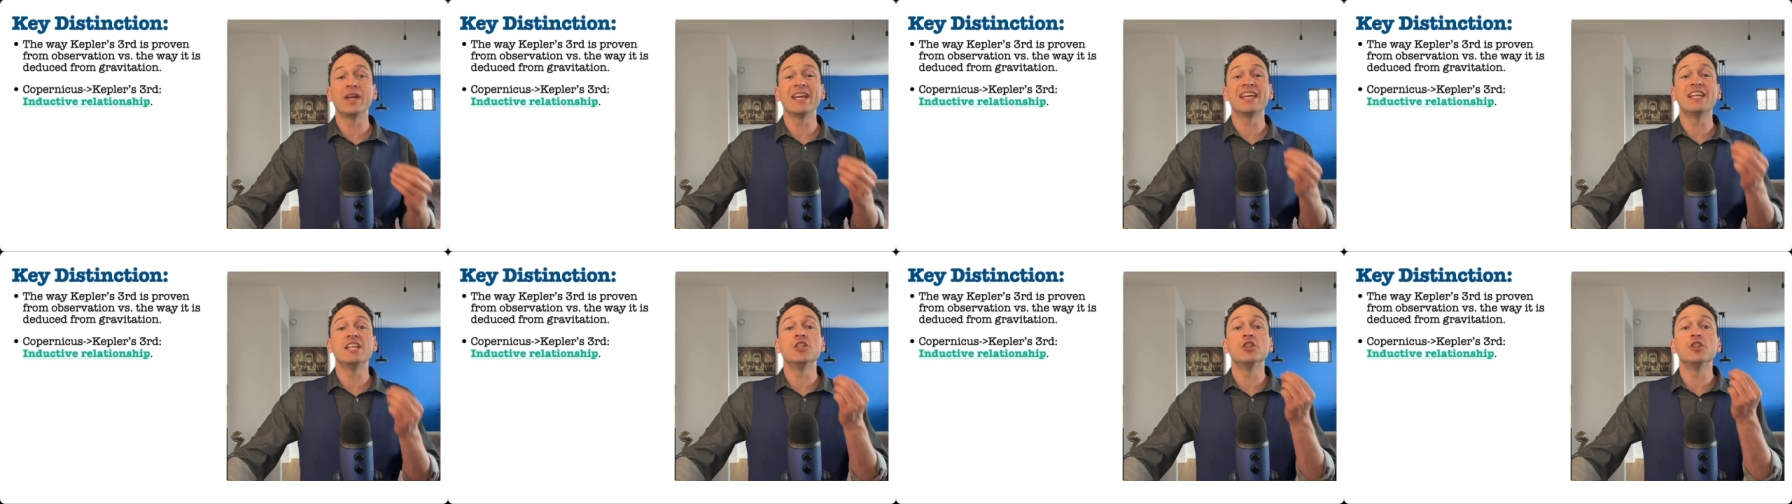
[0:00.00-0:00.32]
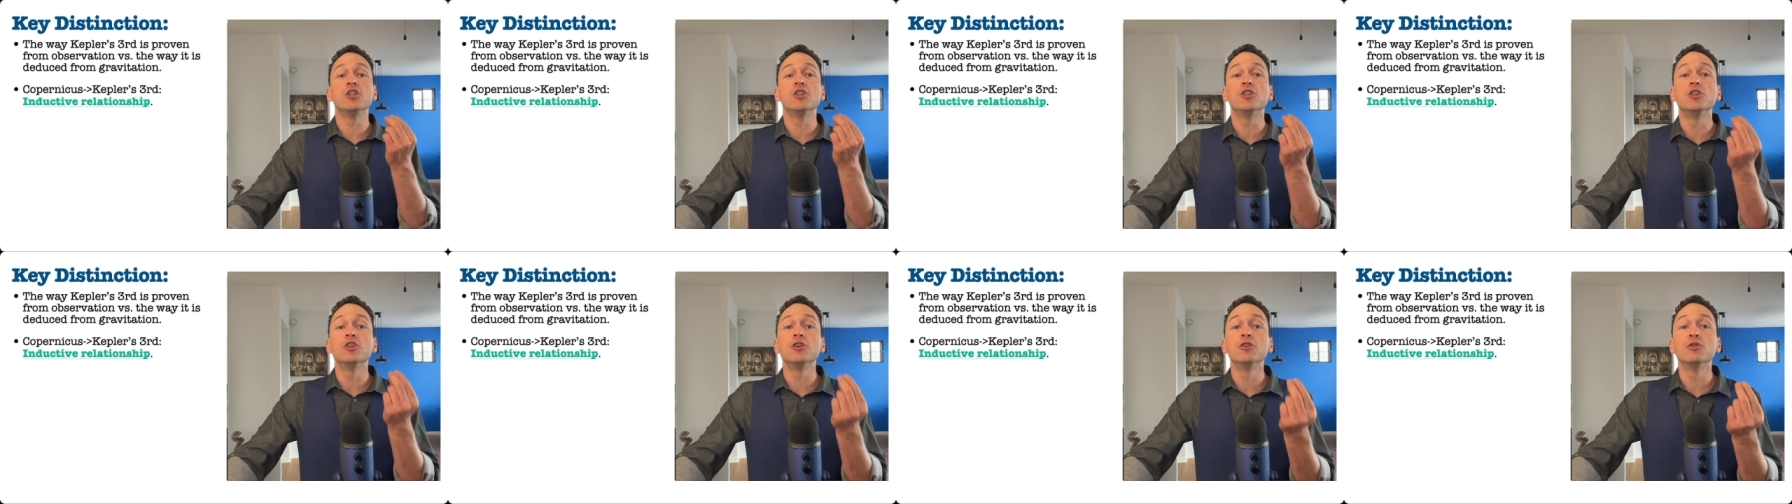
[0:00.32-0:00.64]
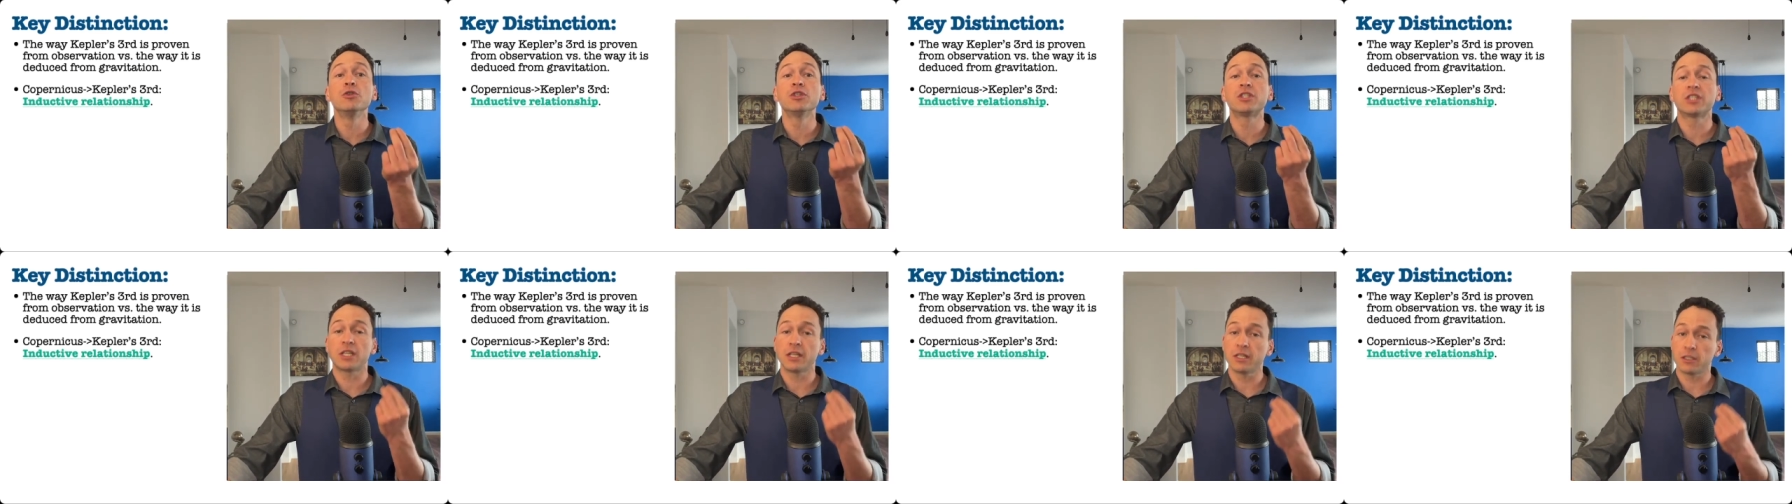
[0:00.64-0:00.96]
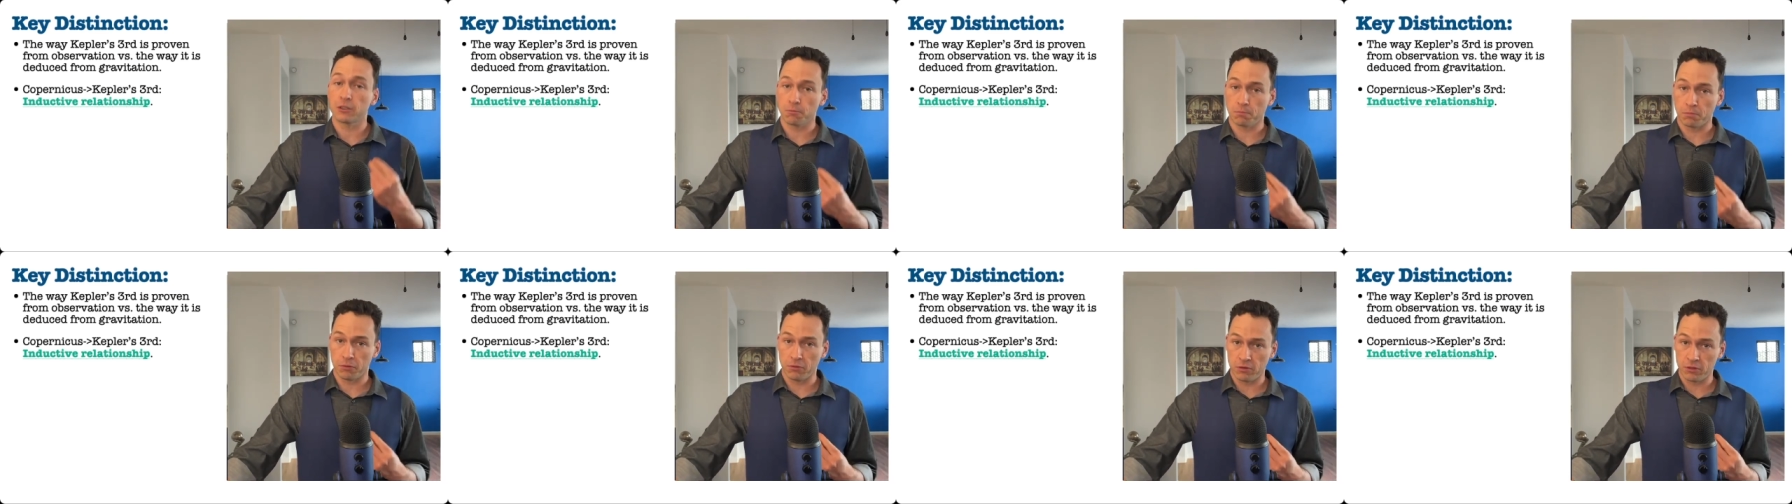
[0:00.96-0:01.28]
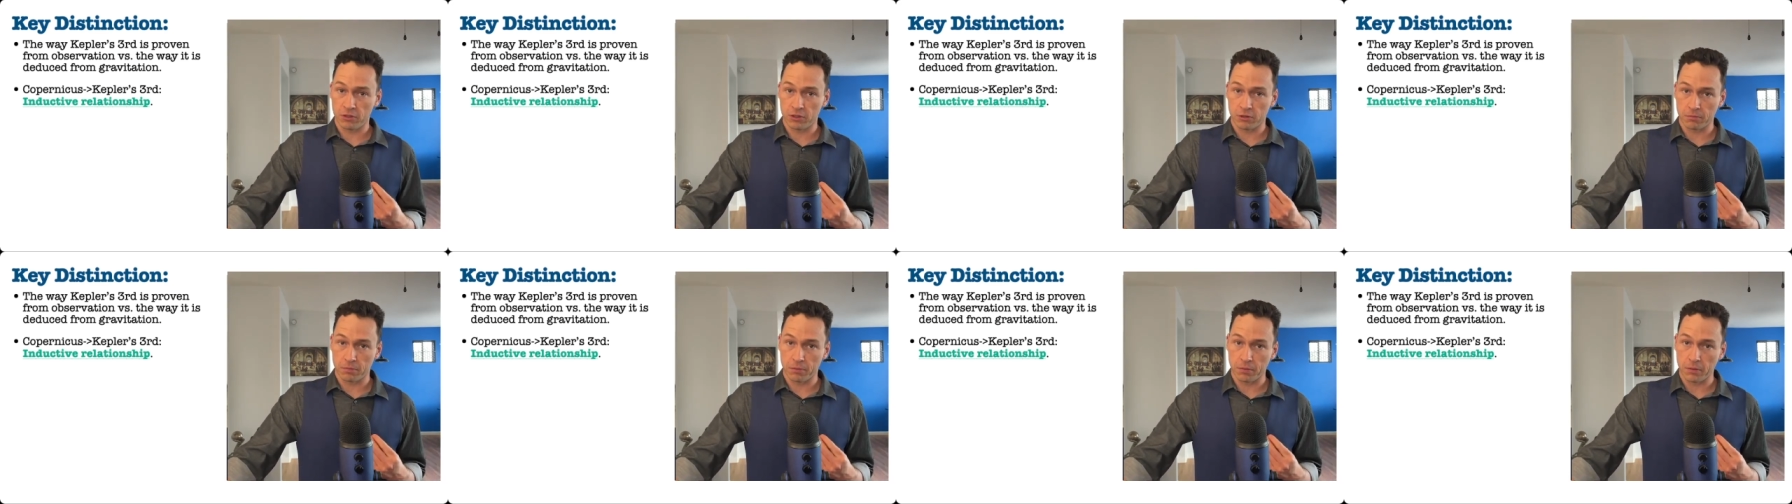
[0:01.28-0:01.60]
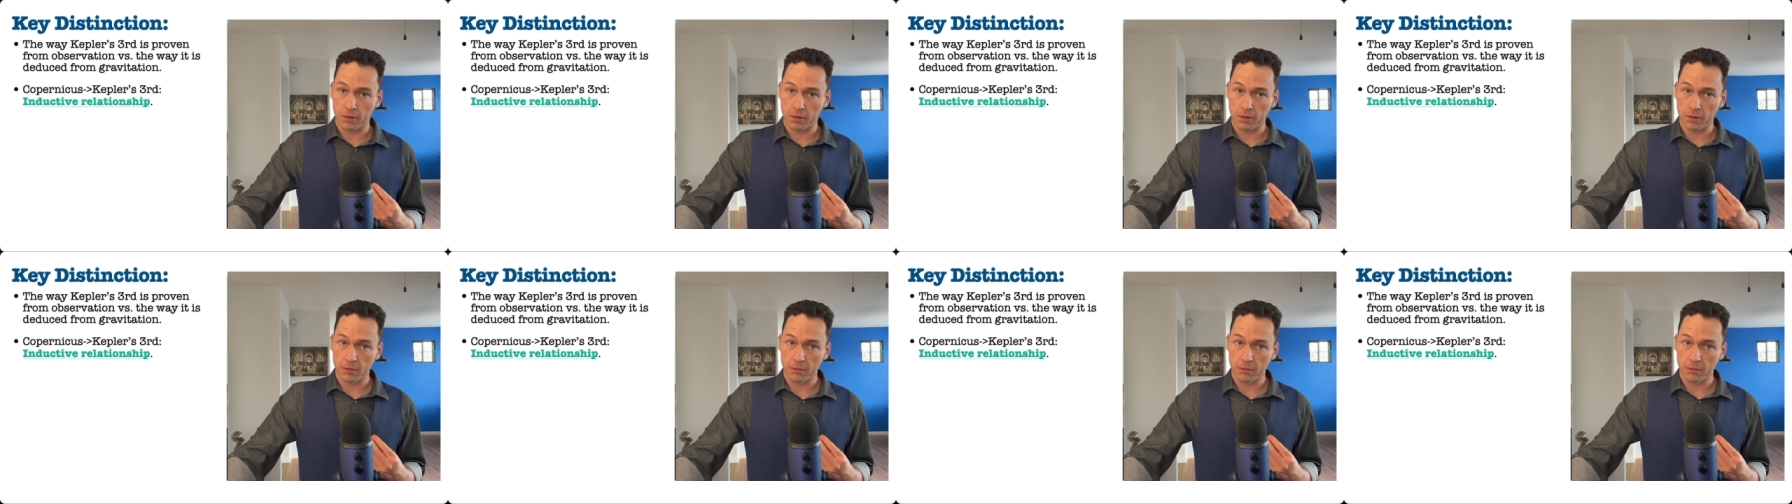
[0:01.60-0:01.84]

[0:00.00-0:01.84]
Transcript: induce his principle.